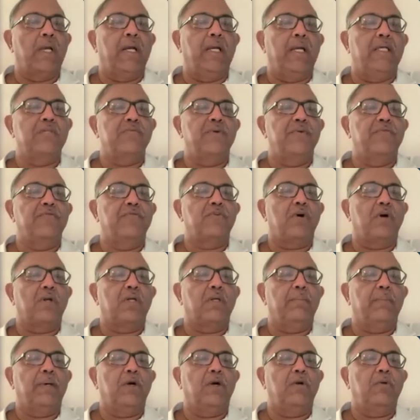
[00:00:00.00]
As we've
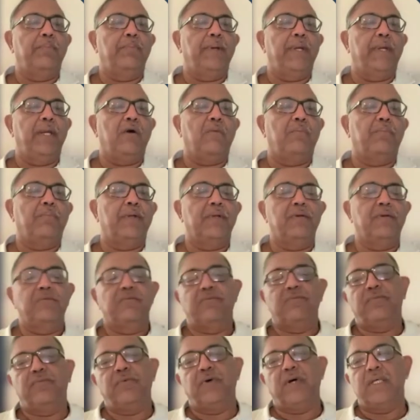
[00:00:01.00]
talked about,
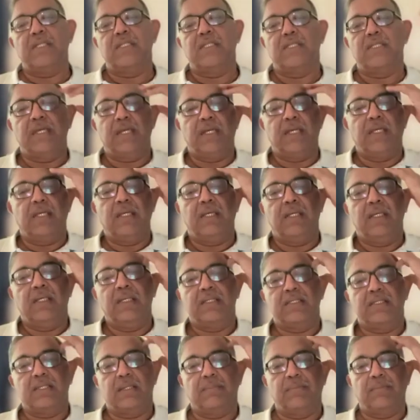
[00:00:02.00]
preoperative fasting
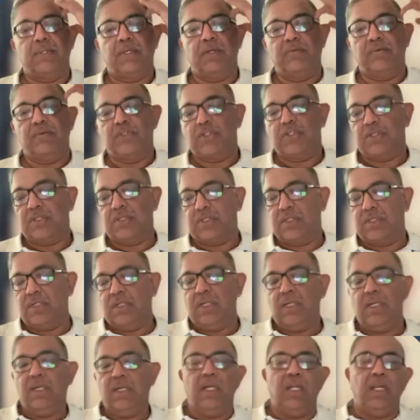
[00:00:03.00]
is something which is
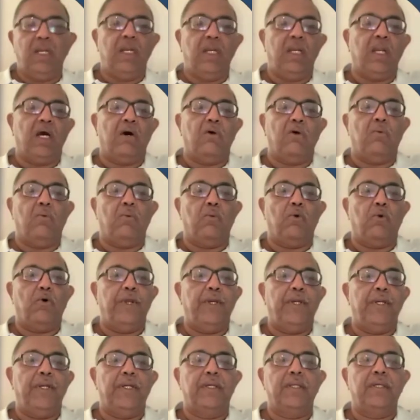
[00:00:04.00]
now
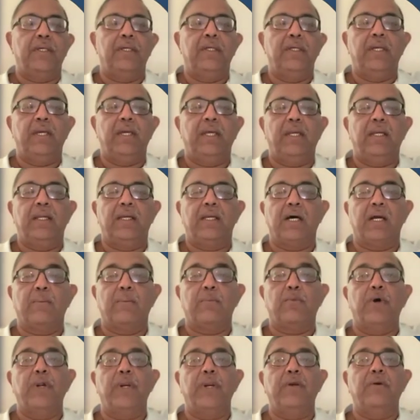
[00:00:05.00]
avoided, and
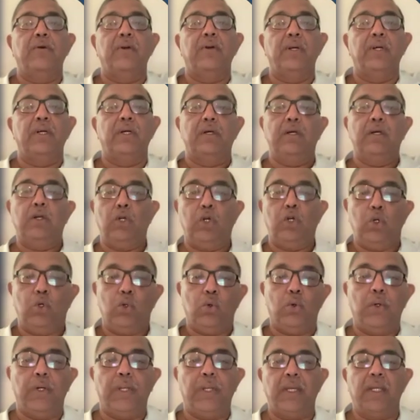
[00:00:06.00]
carbohydrate
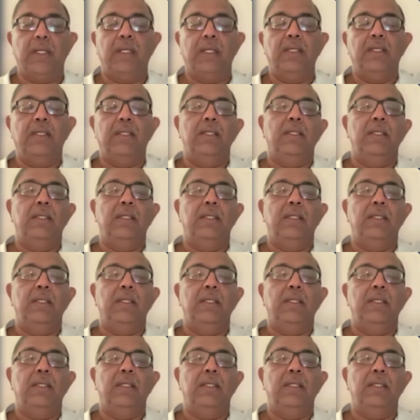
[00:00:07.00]
loading,